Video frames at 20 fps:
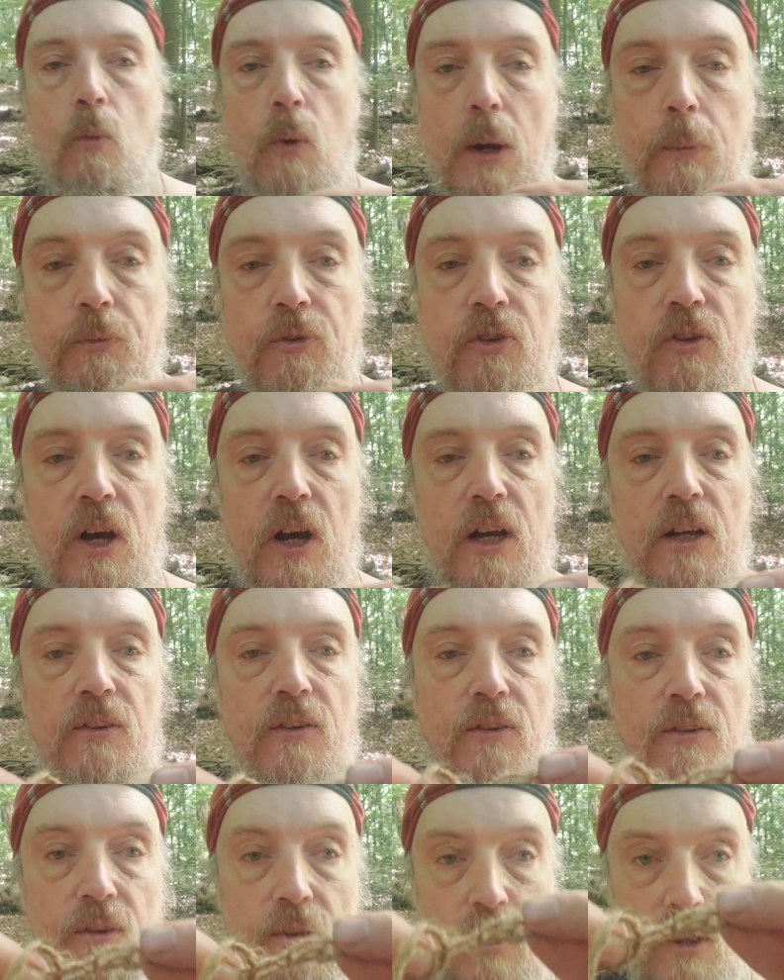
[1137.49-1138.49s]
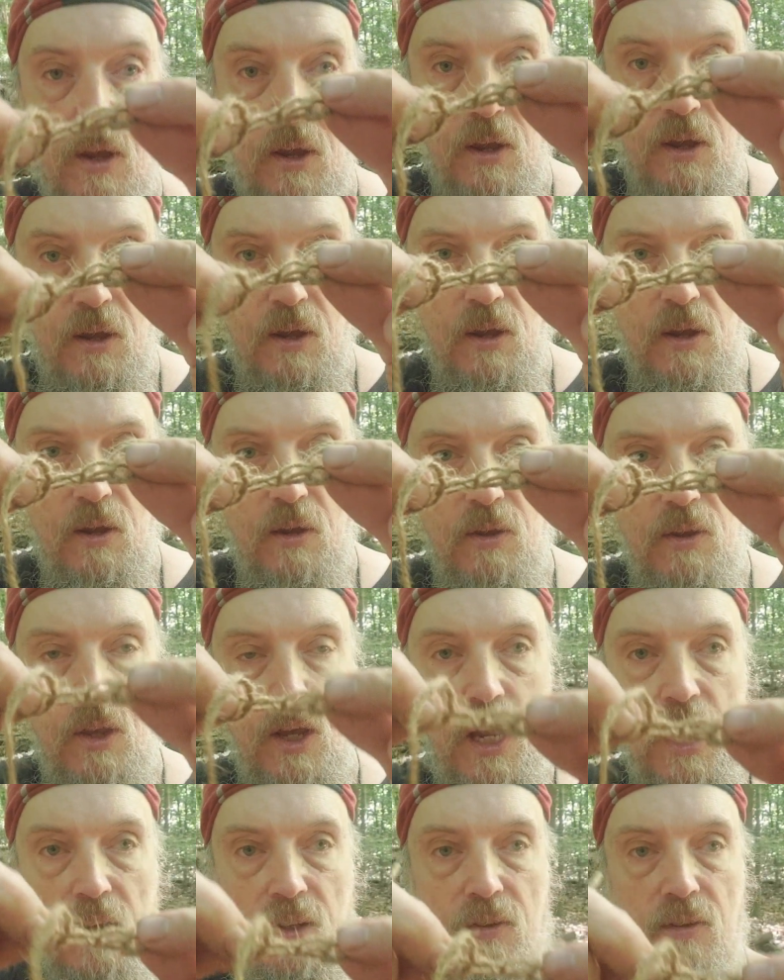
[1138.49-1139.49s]
websites
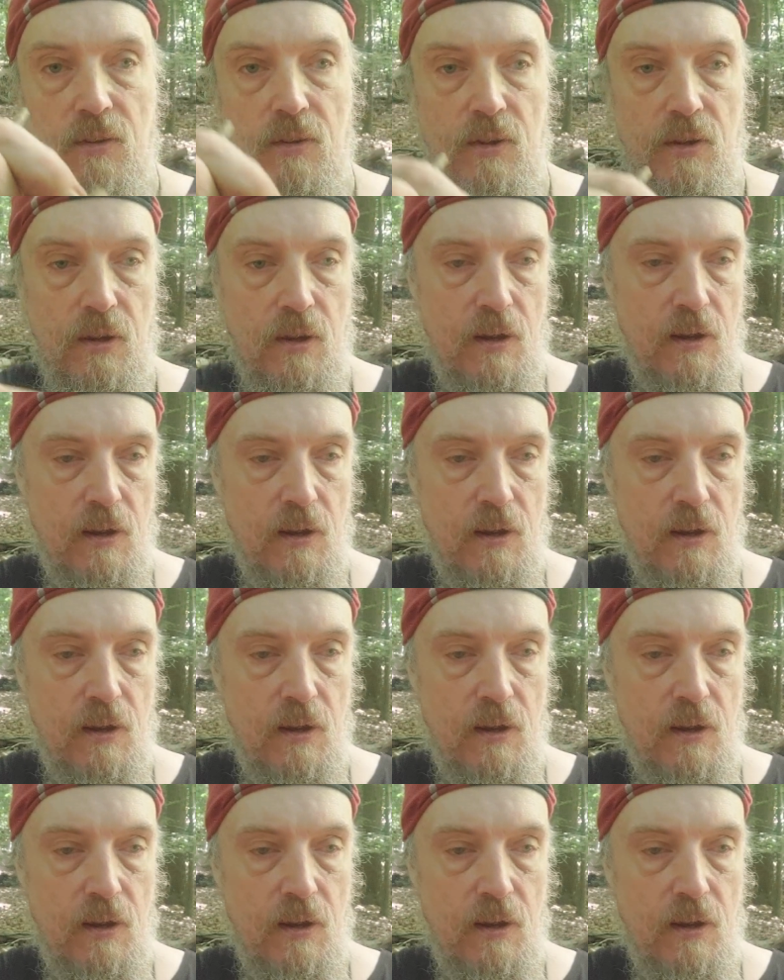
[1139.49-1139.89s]
that